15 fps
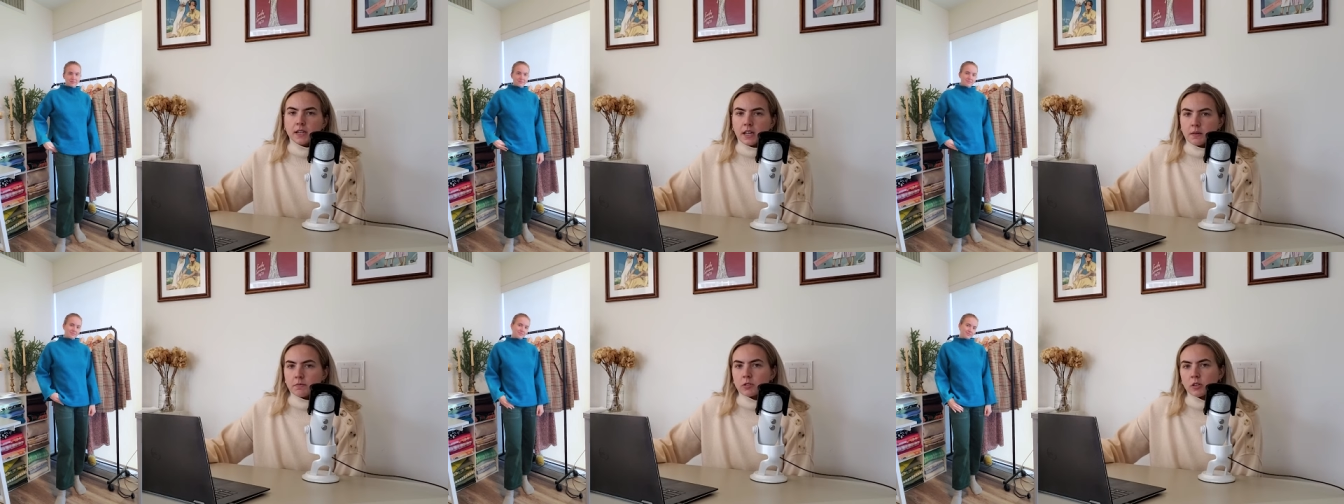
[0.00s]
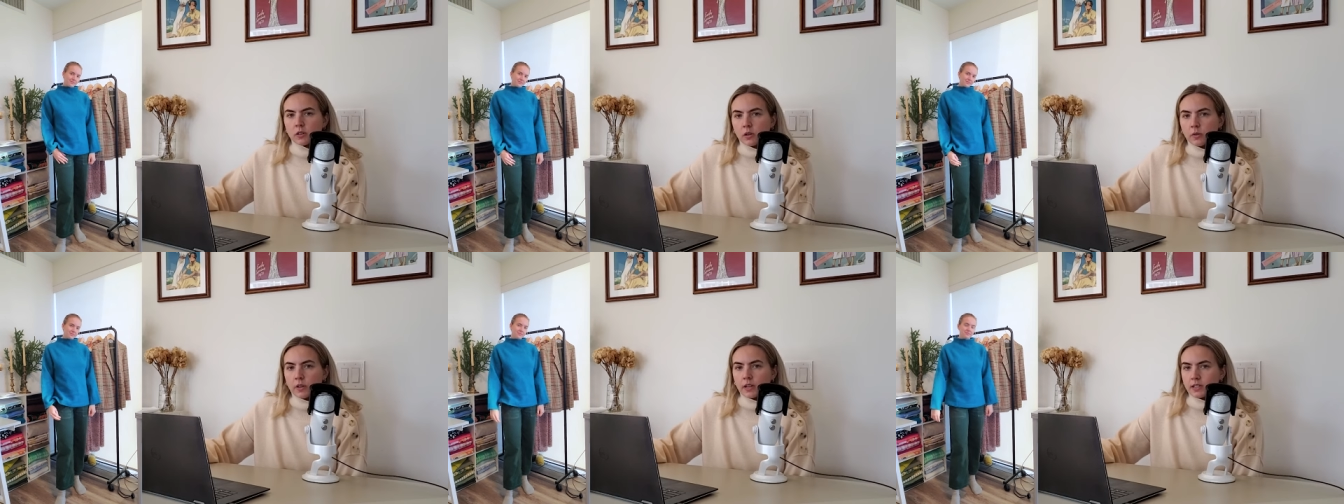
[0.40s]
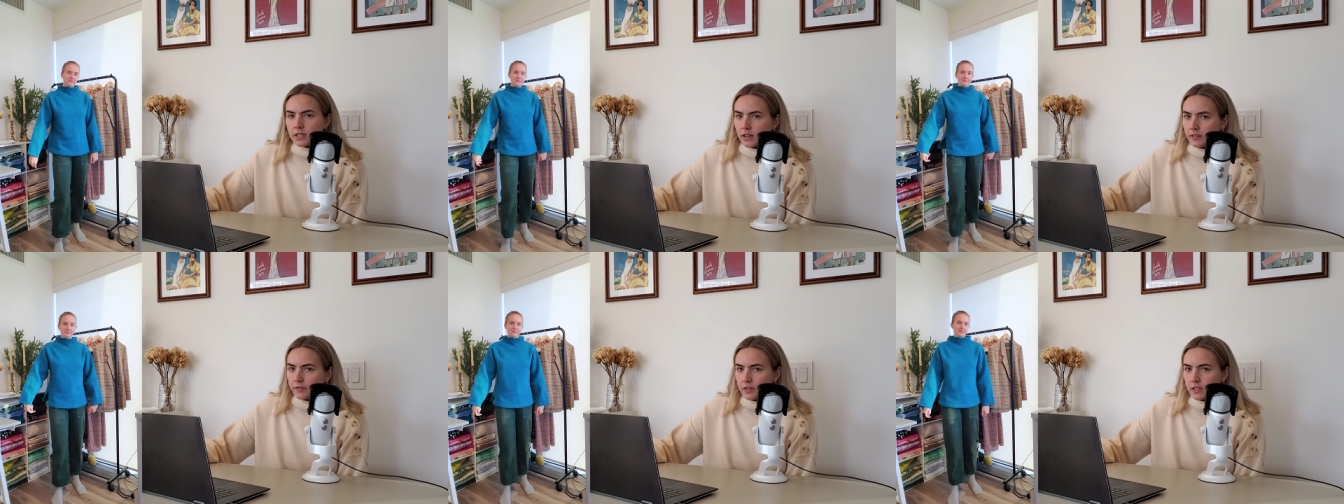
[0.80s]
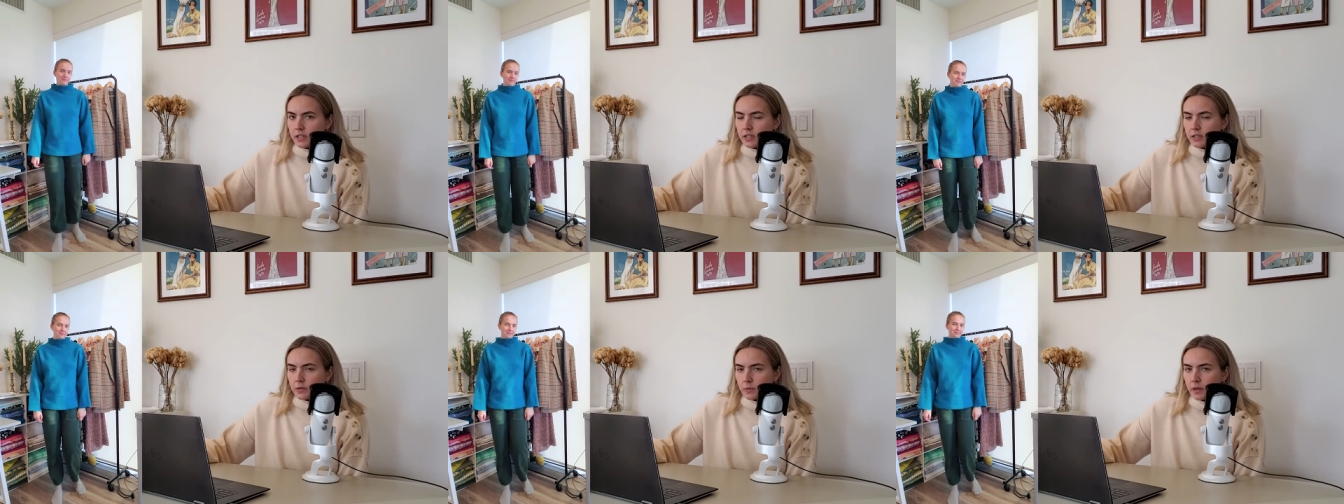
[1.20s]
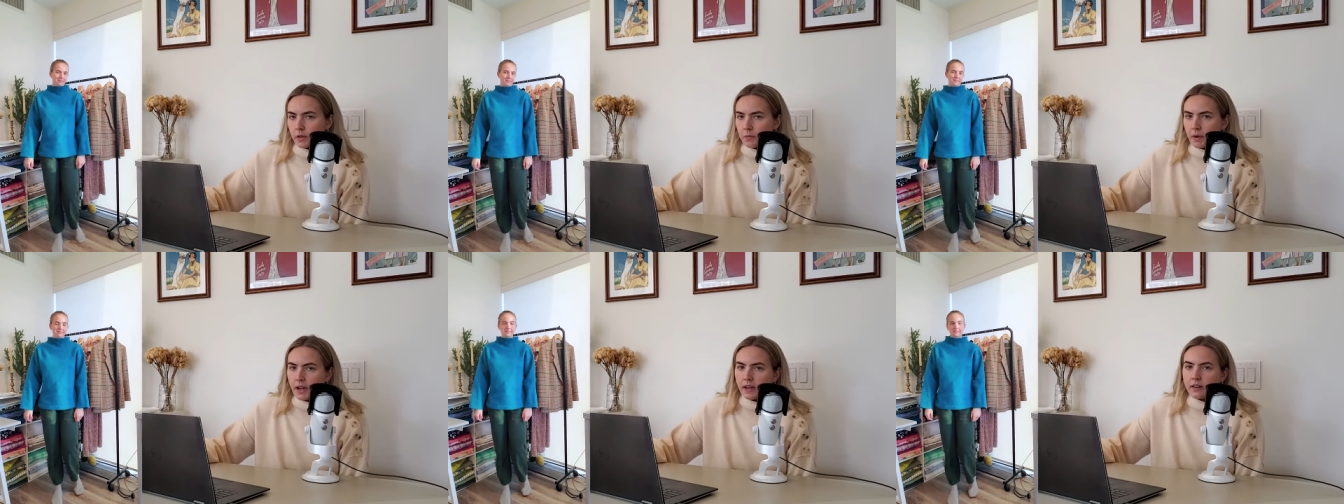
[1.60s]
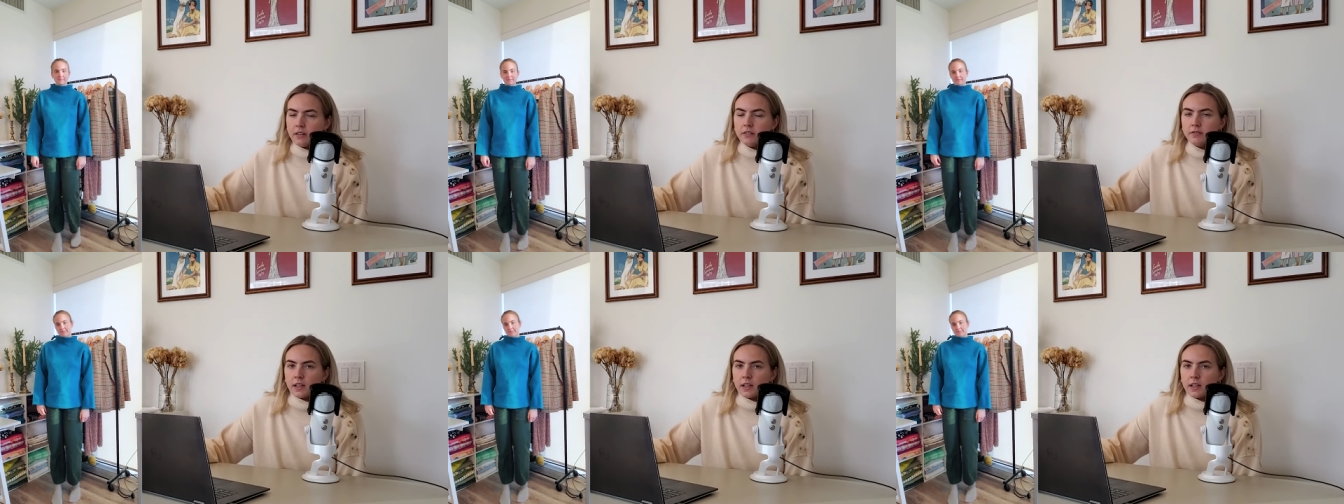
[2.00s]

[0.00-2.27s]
Named Clothing Talvikki sweater pattern.